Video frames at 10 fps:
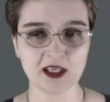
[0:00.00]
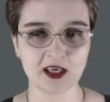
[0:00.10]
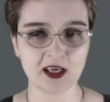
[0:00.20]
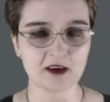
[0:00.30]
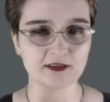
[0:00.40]

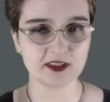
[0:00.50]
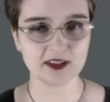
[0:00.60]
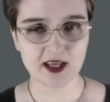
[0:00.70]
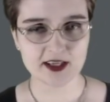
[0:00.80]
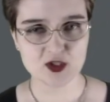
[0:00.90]
I have a
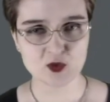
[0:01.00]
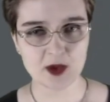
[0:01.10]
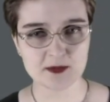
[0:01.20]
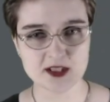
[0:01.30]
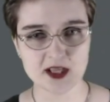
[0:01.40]
nice
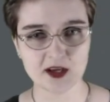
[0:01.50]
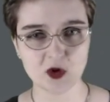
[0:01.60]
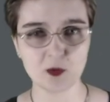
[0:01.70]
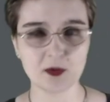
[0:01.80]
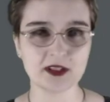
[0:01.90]
website
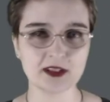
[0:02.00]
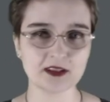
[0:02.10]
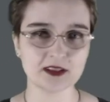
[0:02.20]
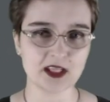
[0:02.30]
open.